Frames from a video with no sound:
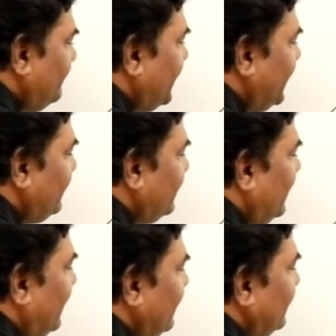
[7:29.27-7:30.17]
Print
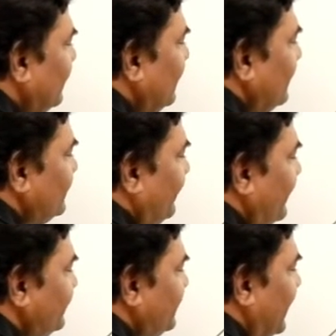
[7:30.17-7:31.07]
I. So
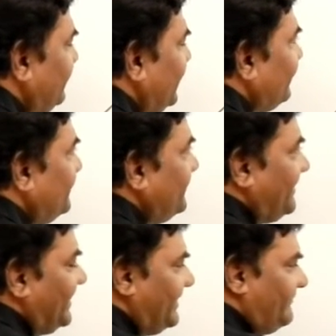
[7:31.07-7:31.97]
first time it will be
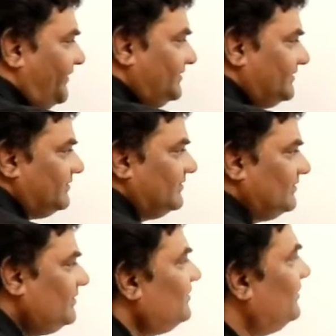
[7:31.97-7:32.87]
printing 1.
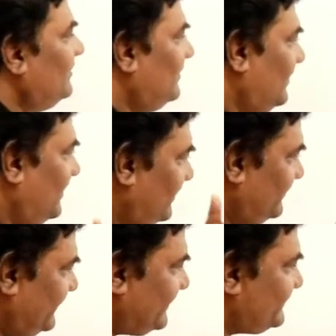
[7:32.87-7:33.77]

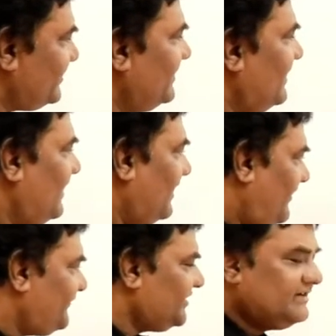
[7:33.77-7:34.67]
Next,
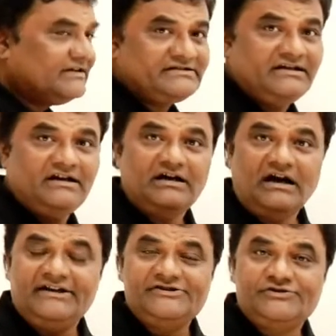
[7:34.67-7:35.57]
after this
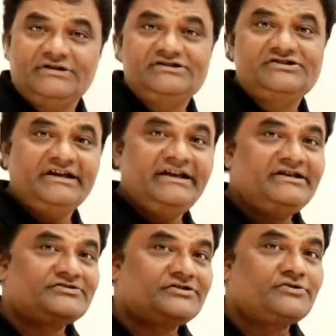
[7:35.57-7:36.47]
I should
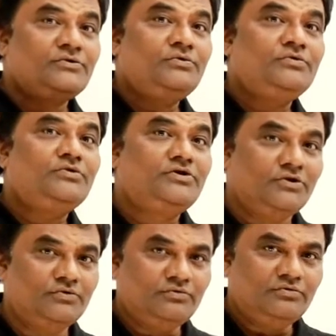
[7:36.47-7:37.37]
change to
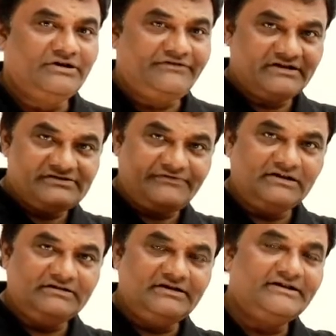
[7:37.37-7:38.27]
2. If it is
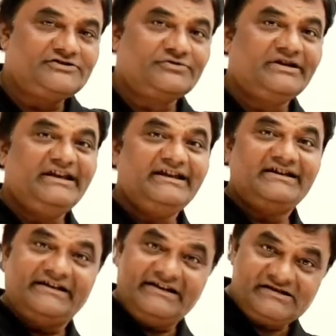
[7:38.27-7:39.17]
1, then it should
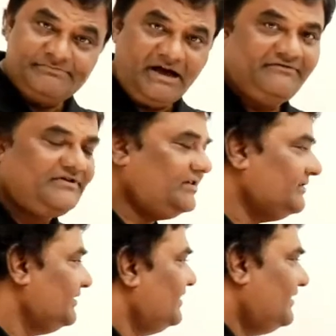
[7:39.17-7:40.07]
increase by 1.